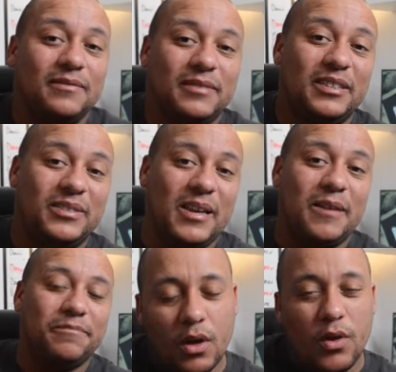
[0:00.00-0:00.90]
I'd say.
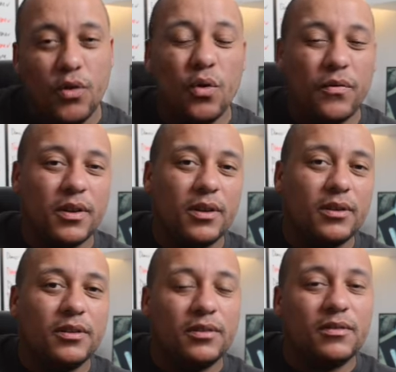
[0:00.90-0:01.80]

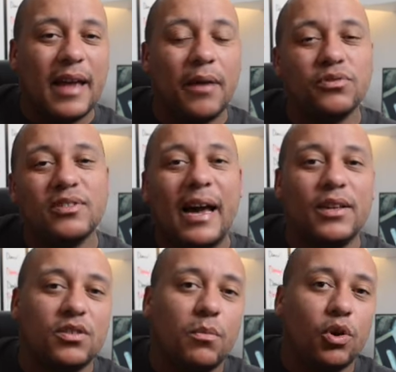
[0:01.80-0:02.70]
Another
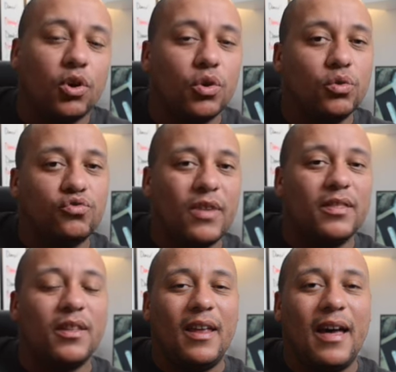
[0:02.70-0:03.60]
downside to Monocouche
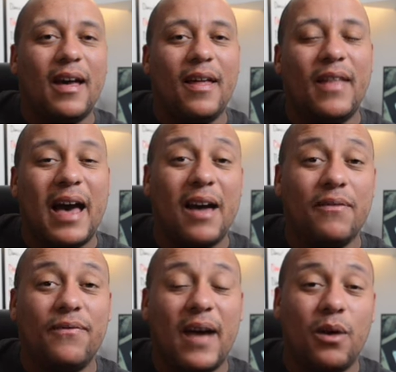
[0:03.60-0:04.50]
render that I
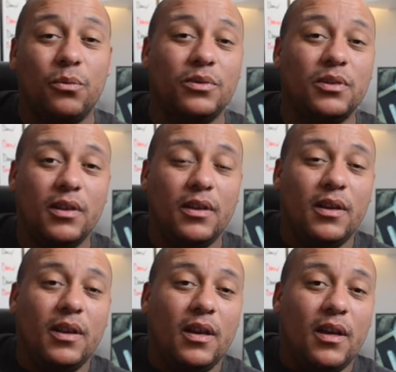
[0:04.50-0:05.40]
found
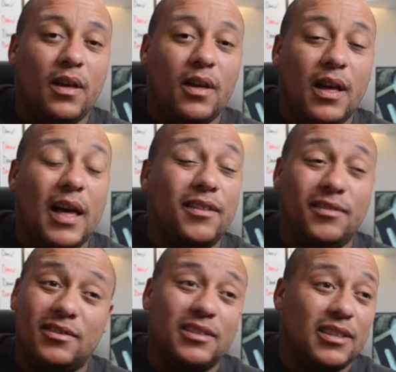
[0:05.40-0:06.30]

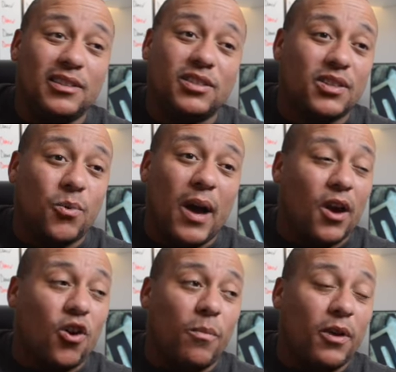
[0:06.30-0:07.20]
and it's quite
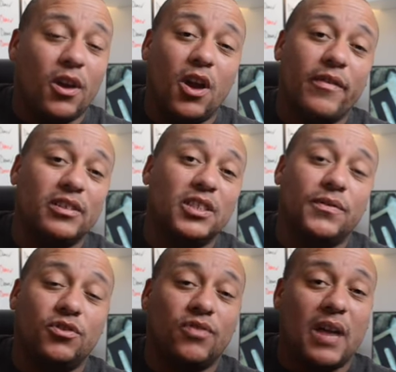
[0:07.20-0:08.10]
a common occurrence if
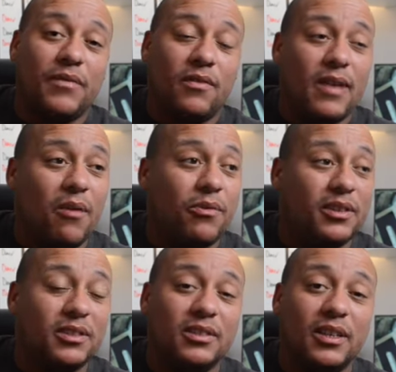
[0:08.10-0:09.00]
you're driving around and
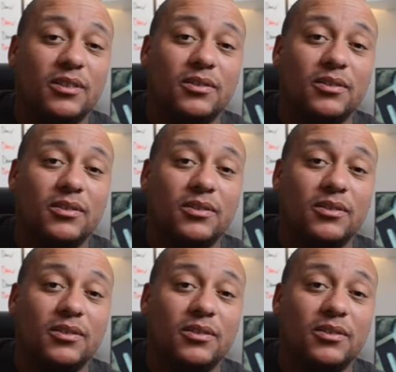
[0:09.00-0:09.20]
you see